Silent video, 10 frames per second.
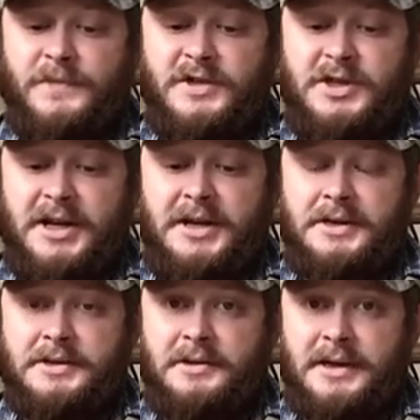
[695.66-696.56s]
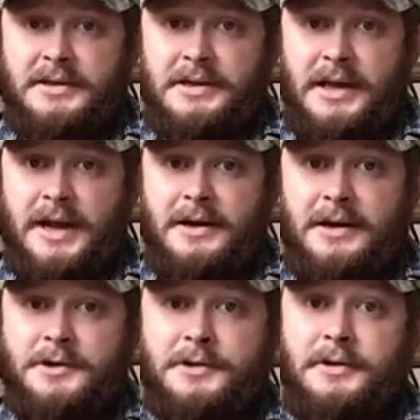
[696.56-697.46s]
jigs, things of that
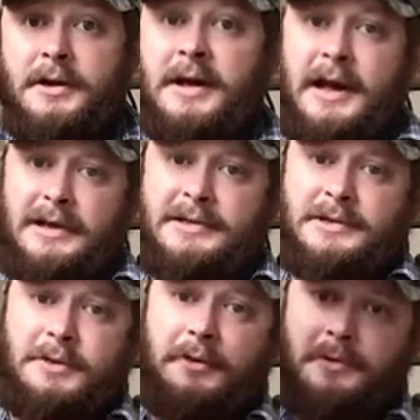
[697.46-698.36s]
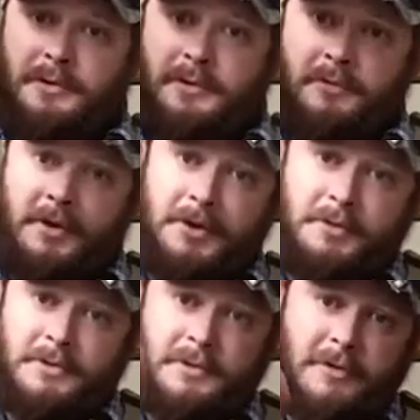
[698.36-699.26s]
nature, as it's going
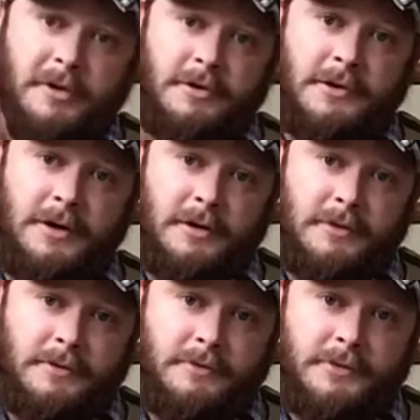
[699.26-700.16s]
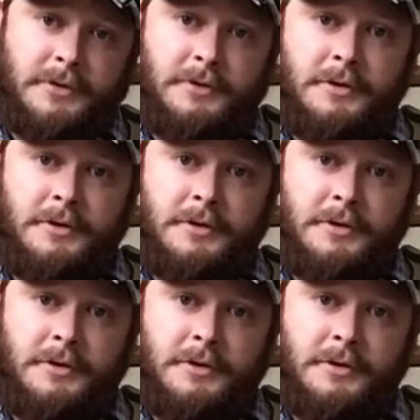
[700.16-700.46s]
through the water columns,